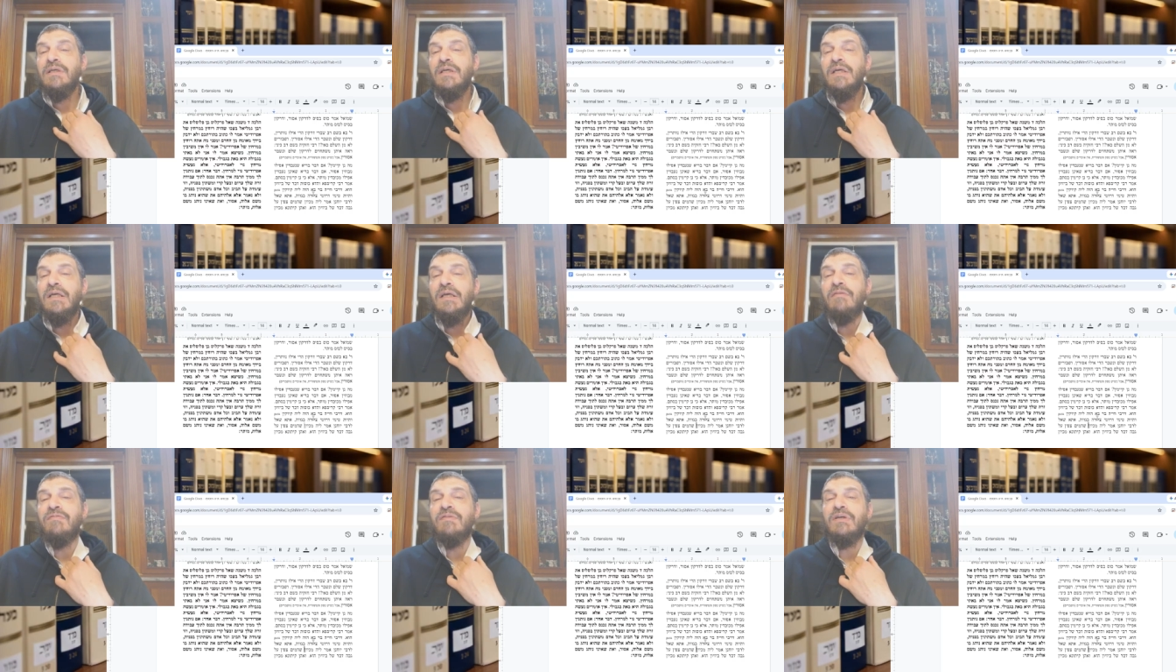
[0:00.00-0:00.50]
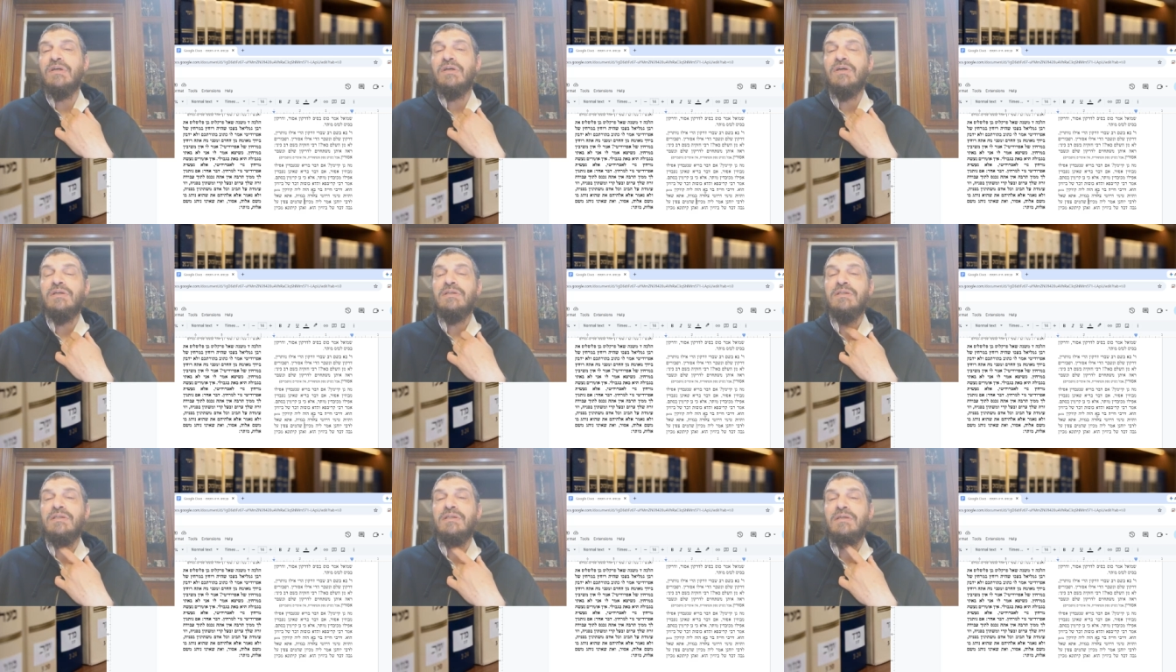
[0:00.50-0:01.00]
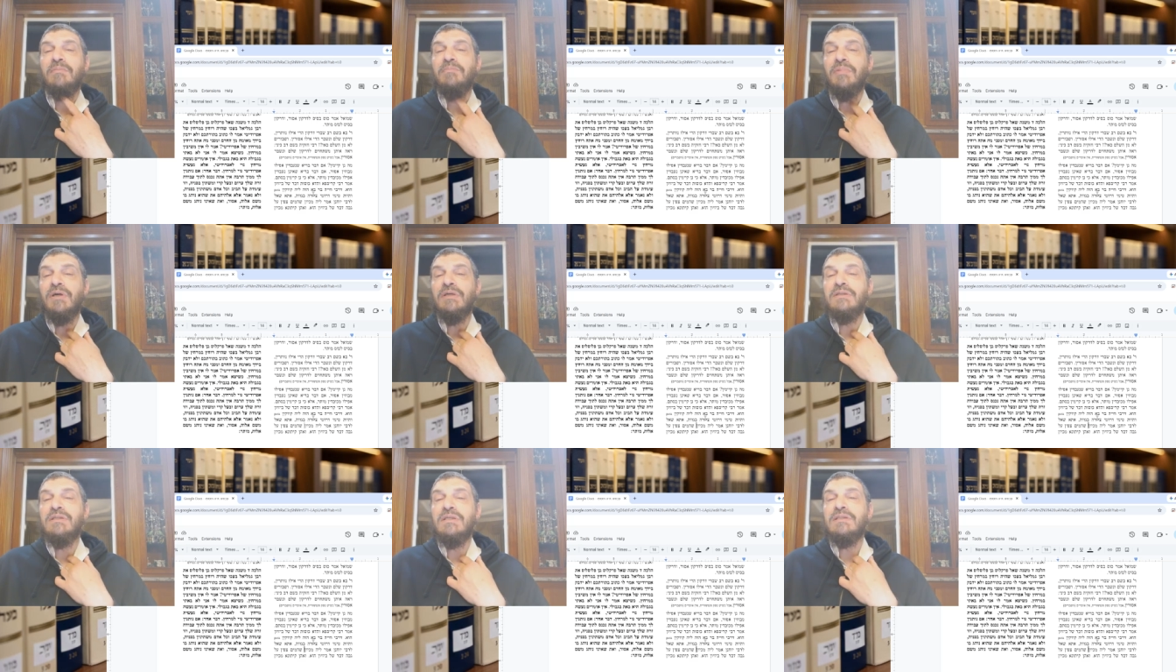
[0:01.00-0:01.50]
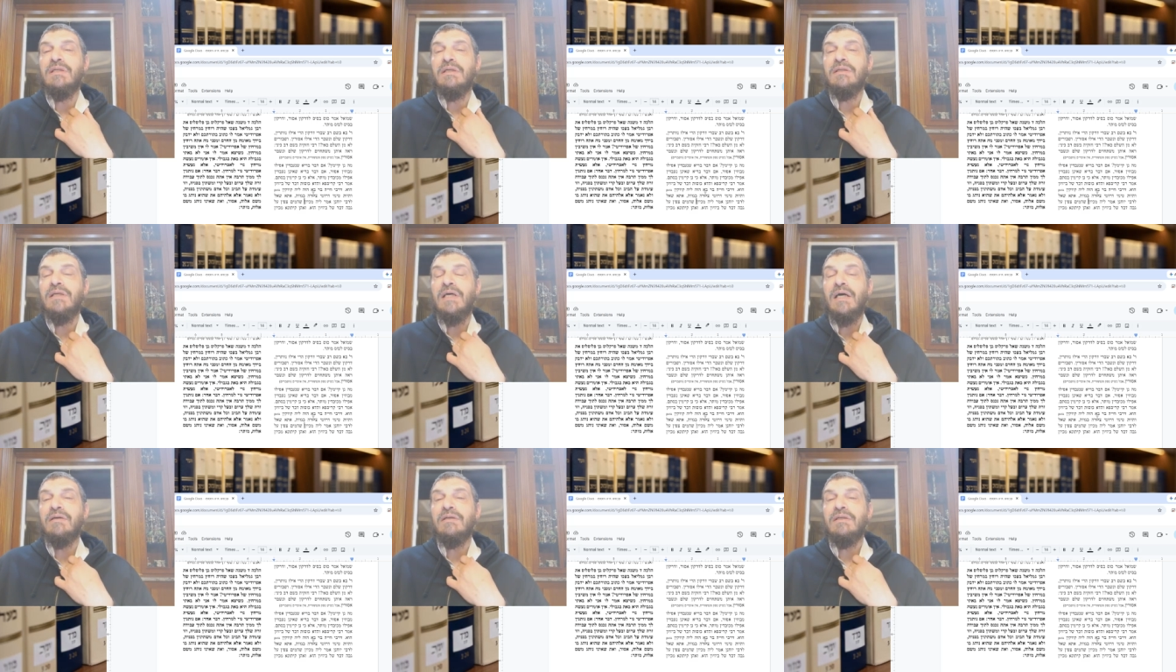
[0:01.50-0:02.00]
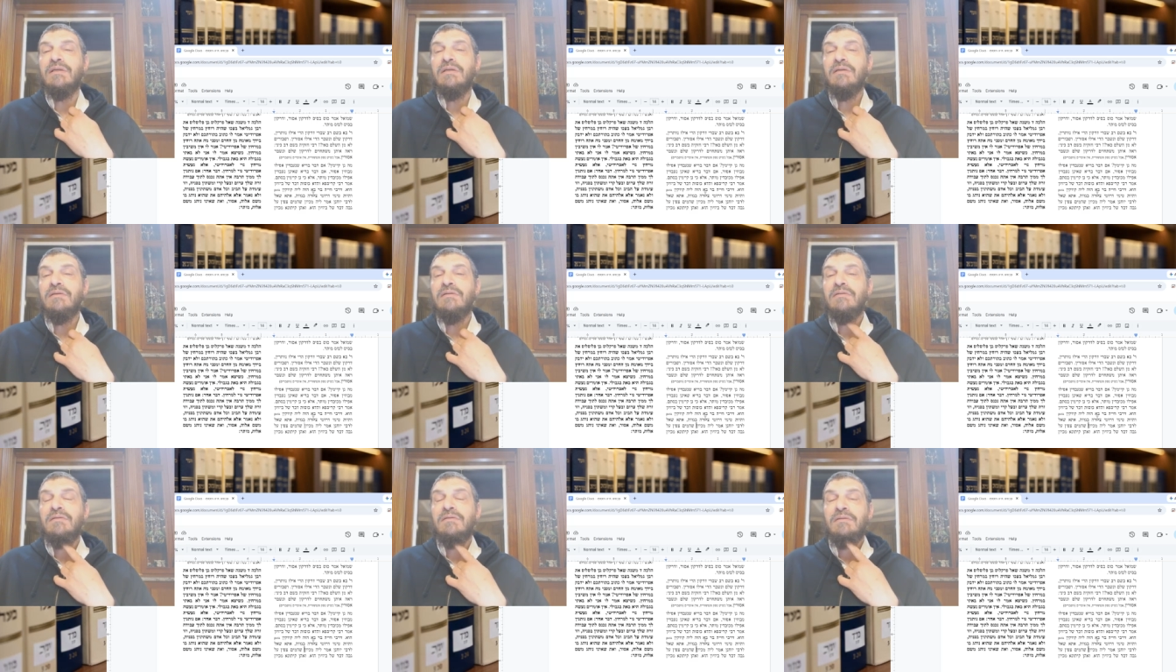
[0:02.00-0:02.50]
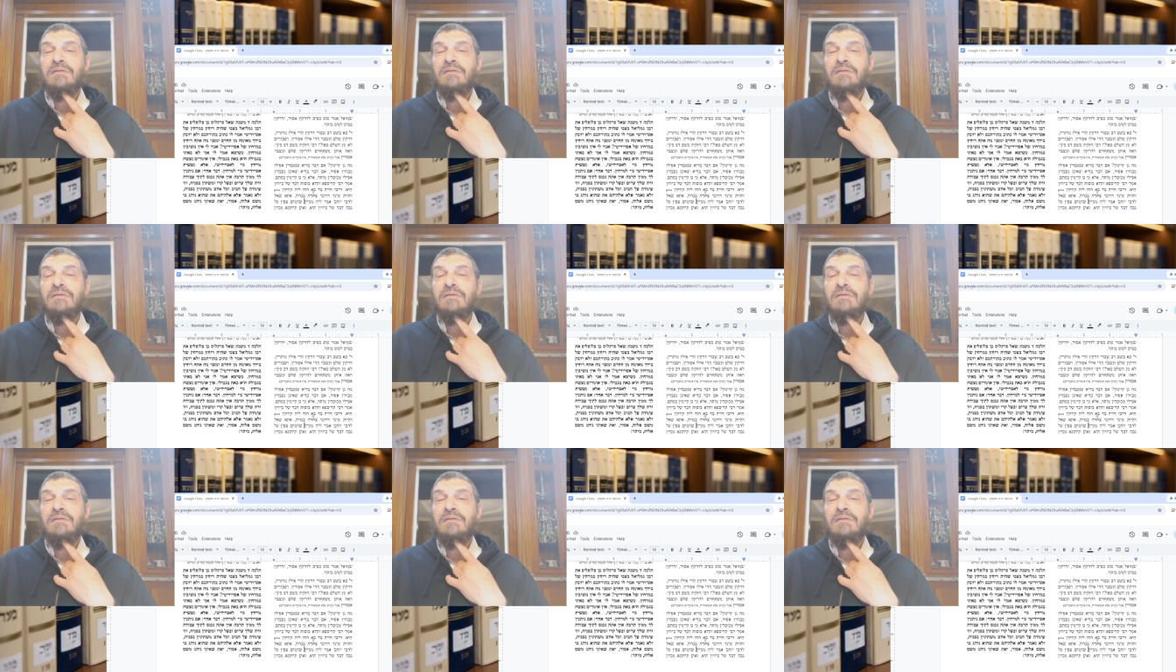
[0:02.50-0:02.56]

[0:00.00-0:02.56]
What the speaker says: If the kois is a basis ladarken,